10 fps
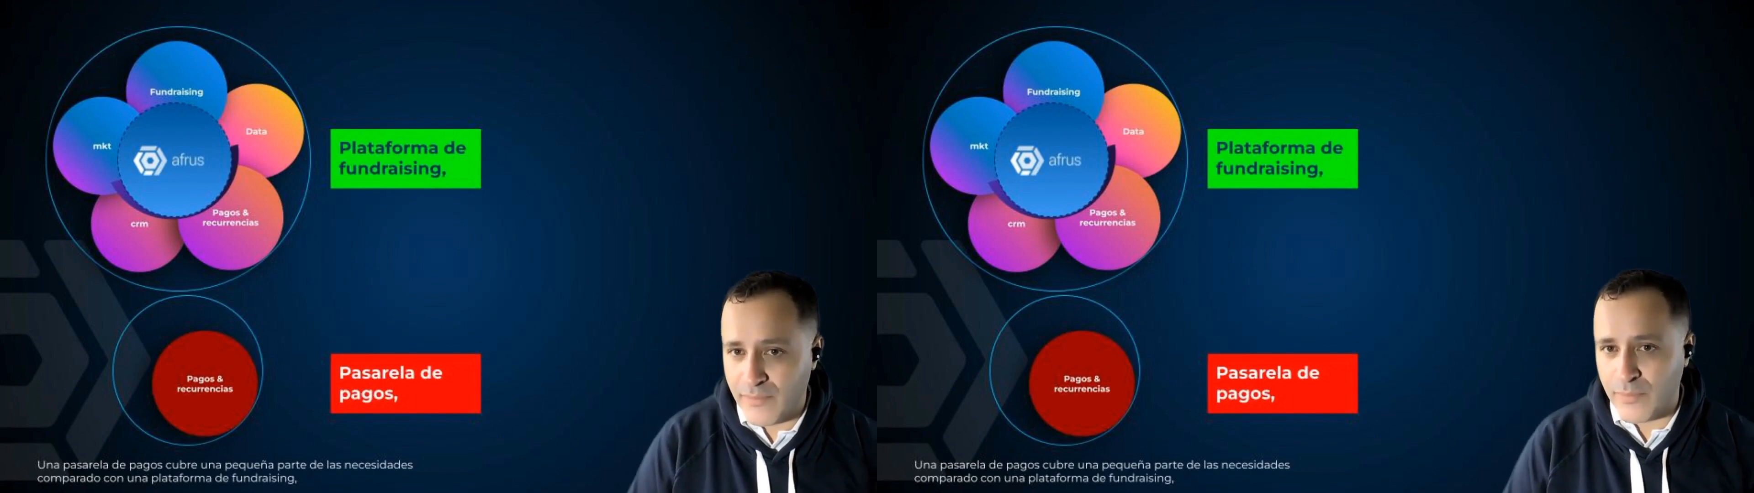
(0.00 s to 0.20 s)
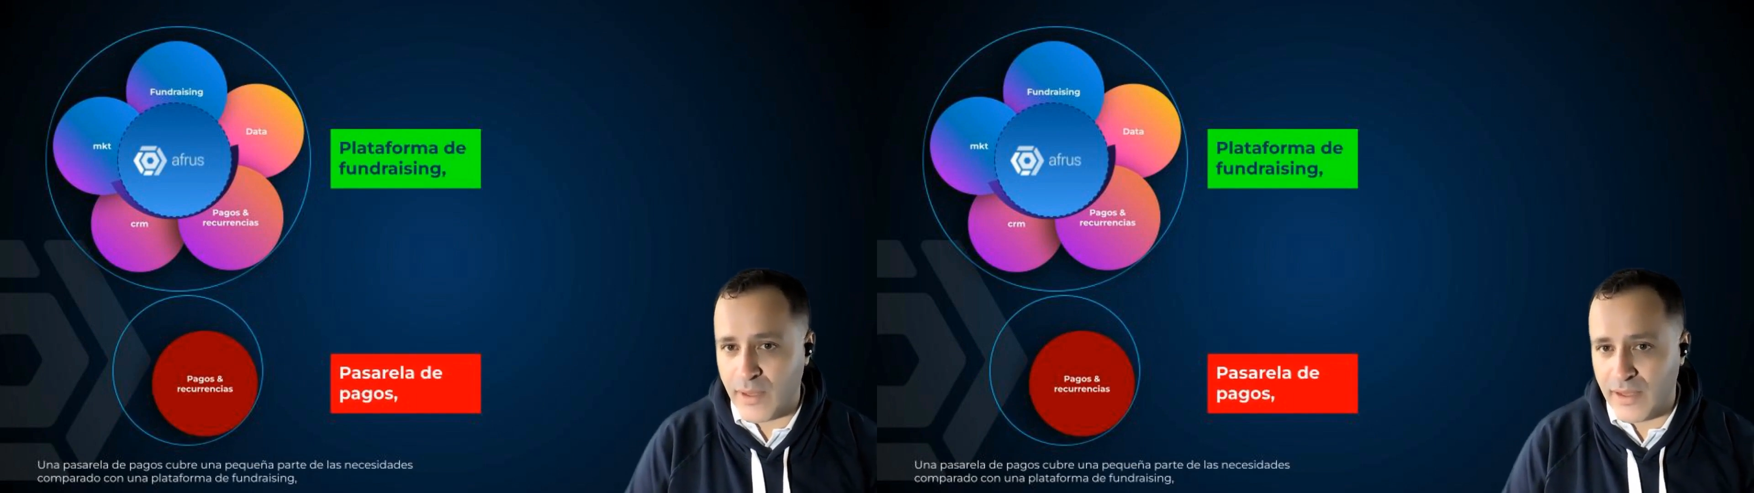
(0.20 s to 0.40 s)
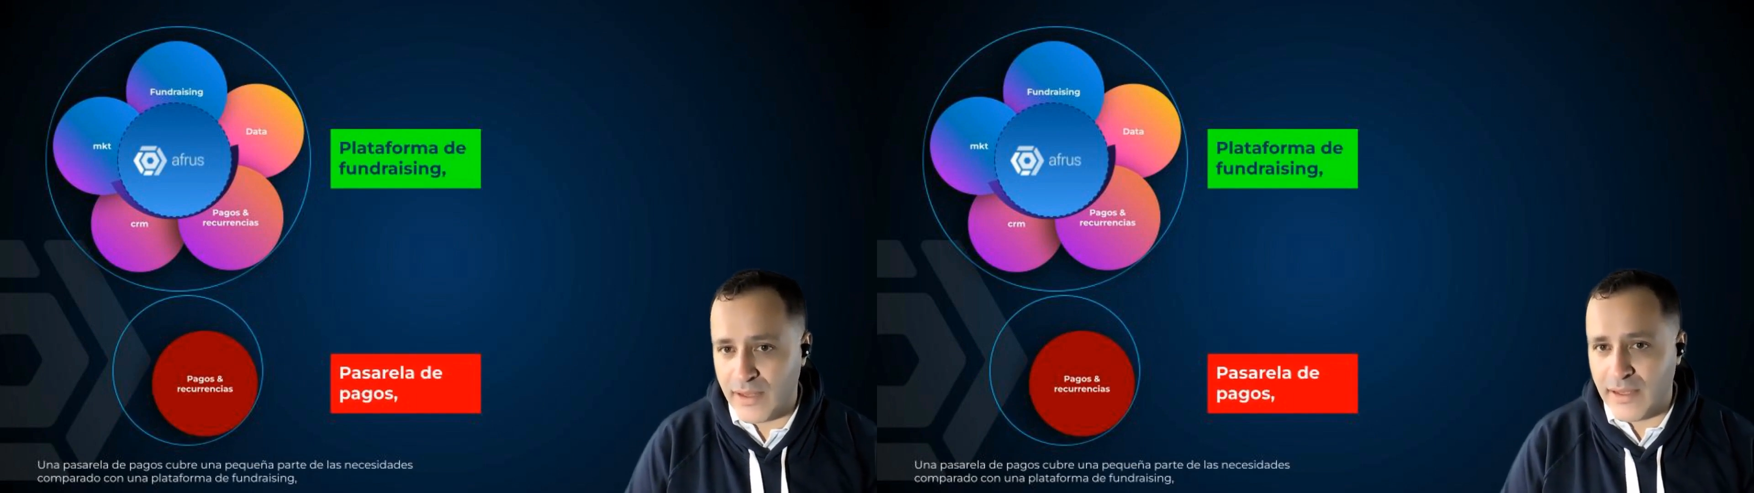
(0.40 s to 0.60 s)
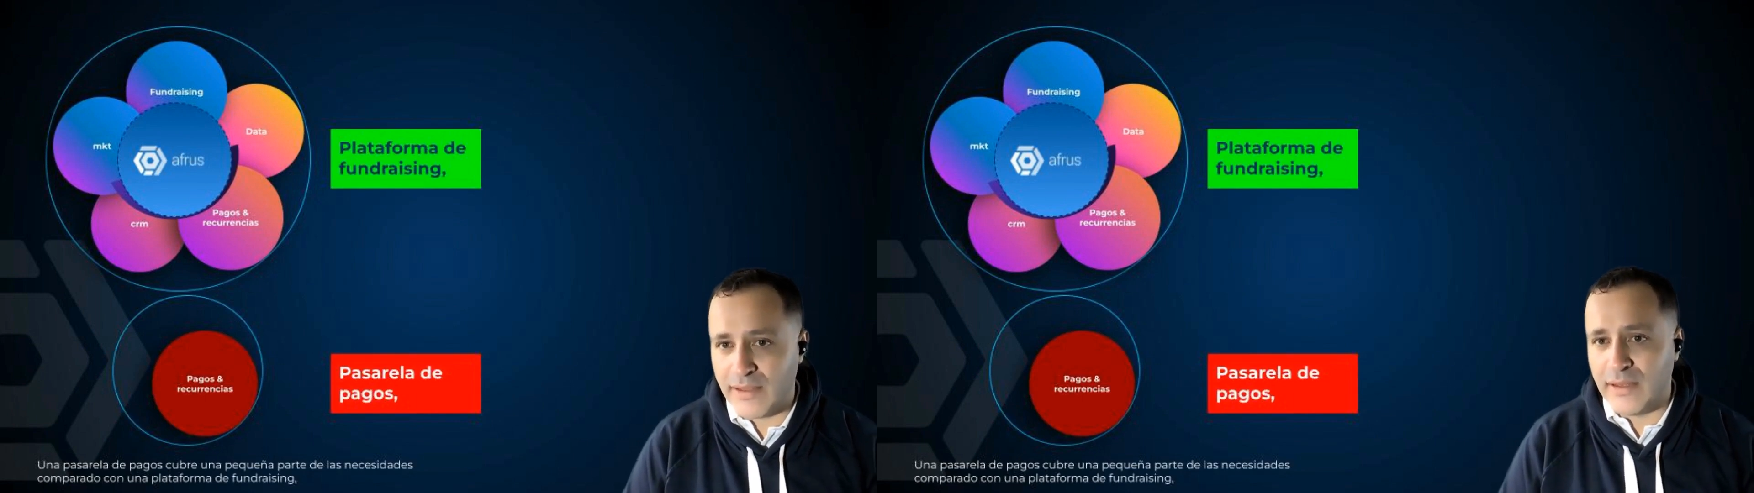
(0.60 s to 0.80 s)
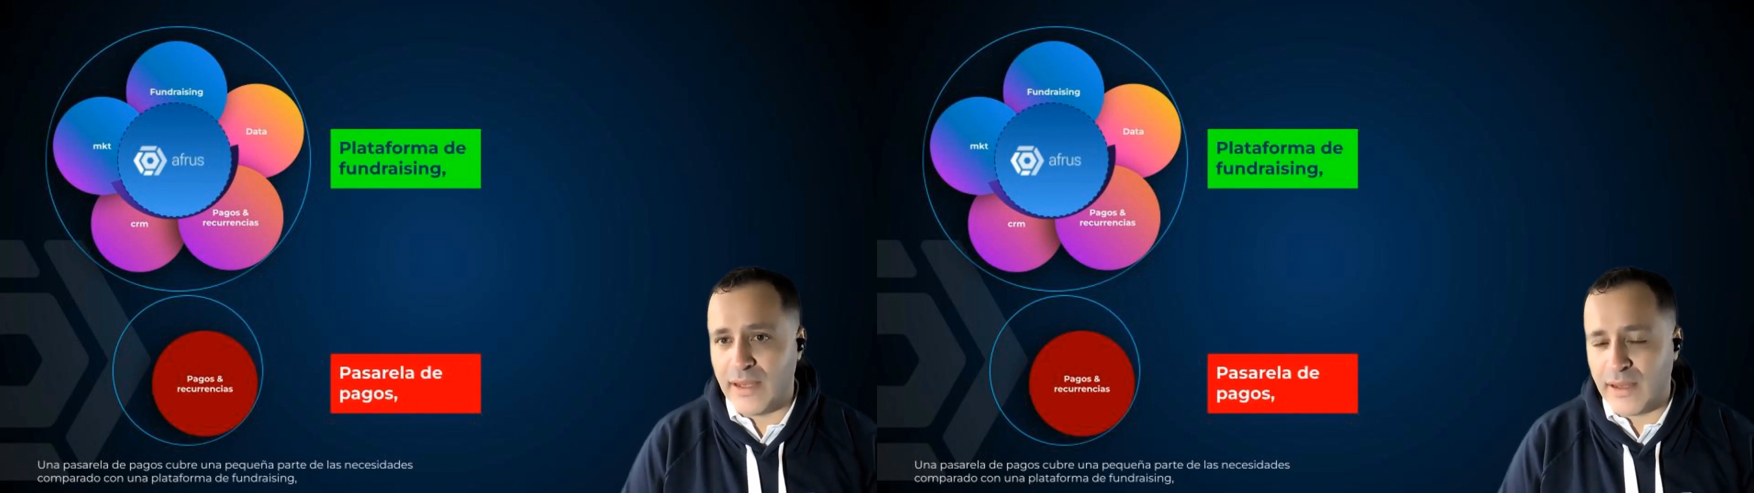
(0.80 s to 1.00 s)
well,
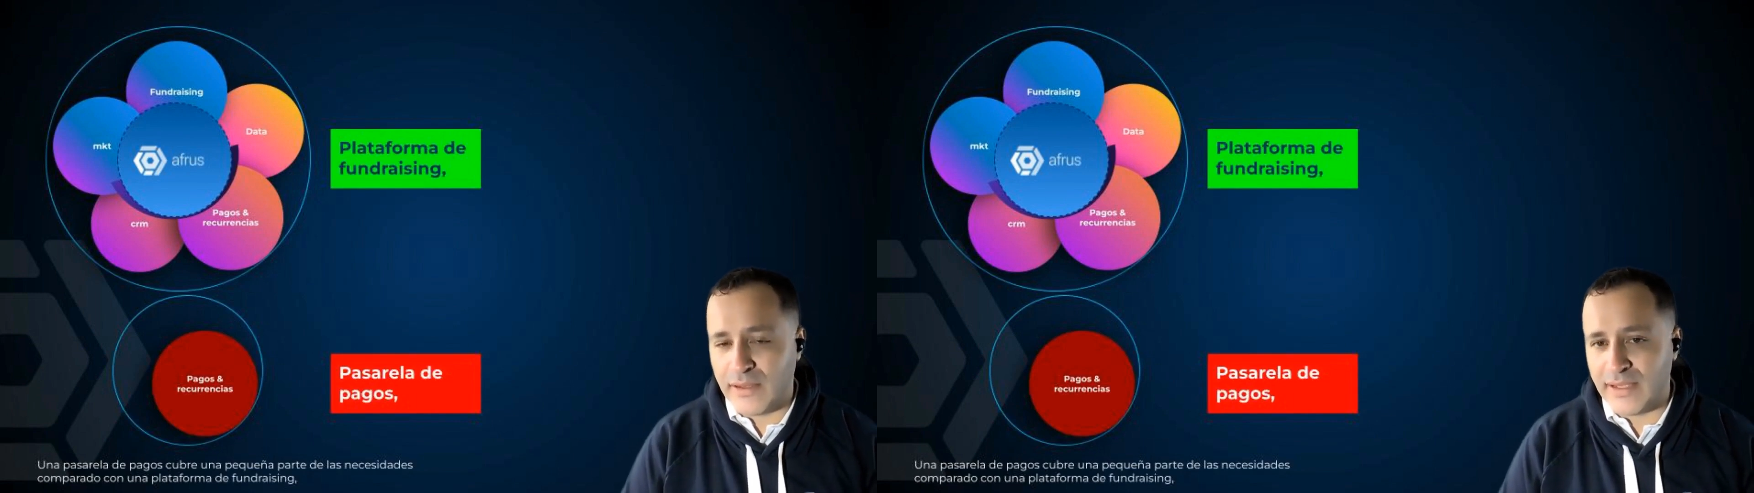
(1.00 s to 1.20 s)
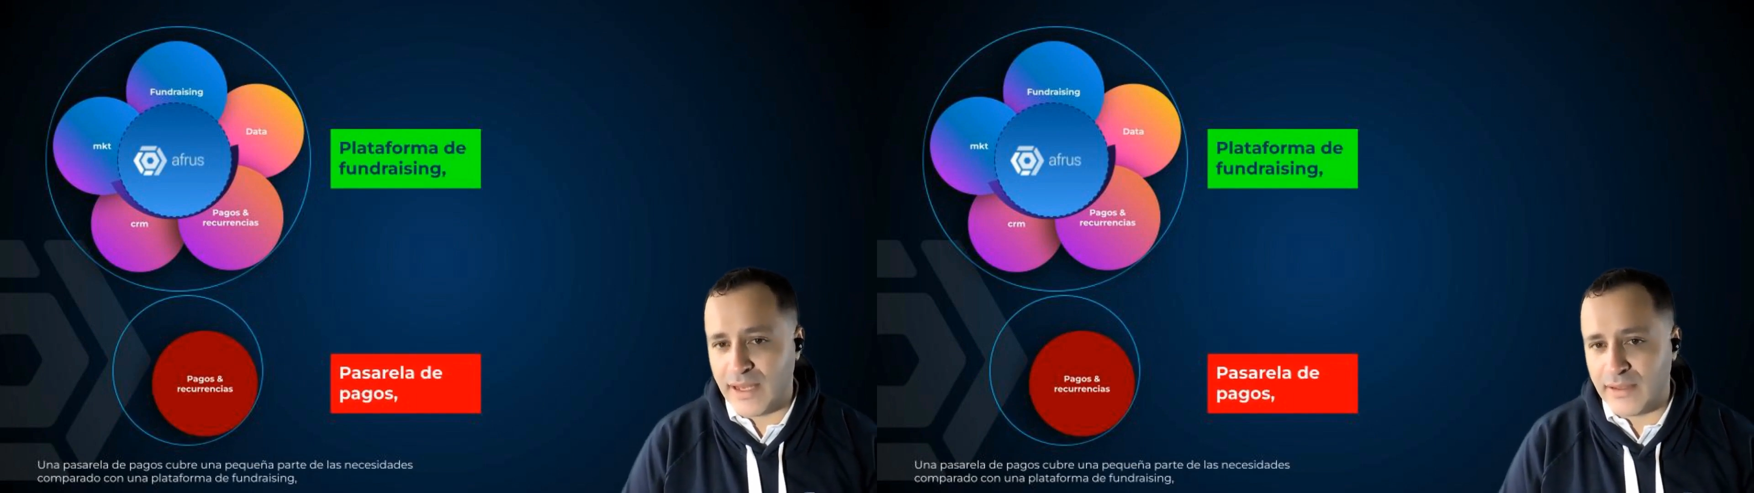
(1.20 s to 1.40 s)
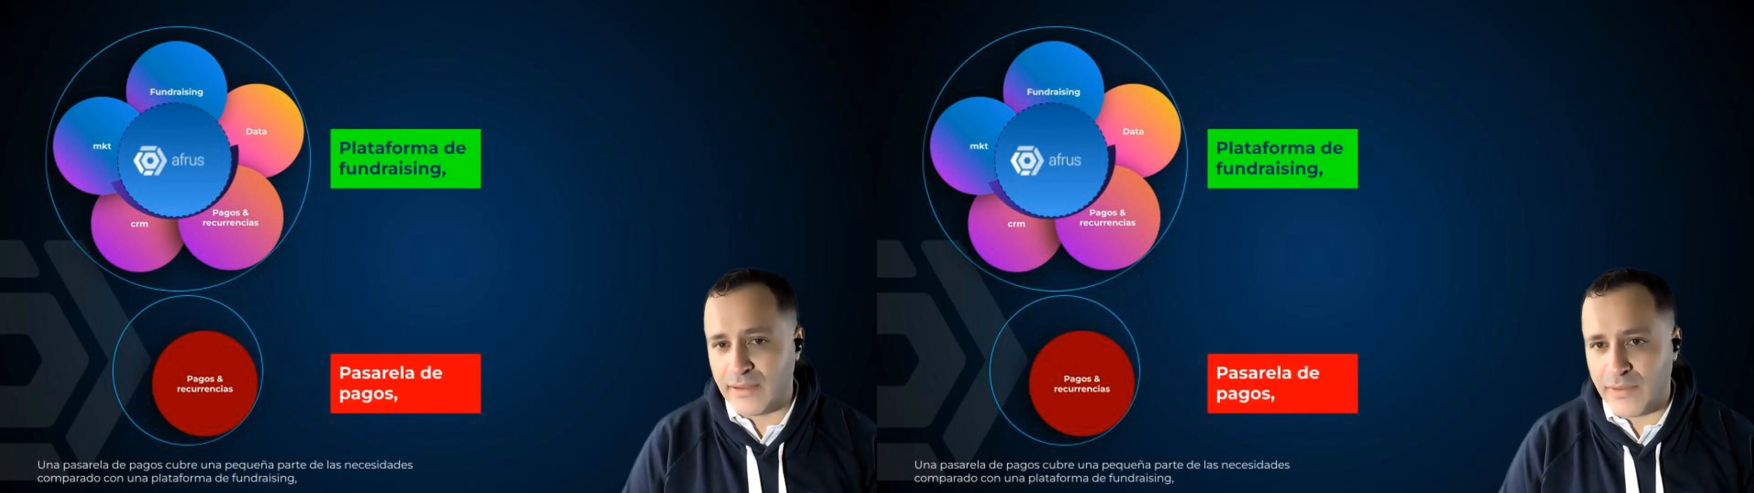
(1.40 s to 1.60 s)
nothing, they understand that the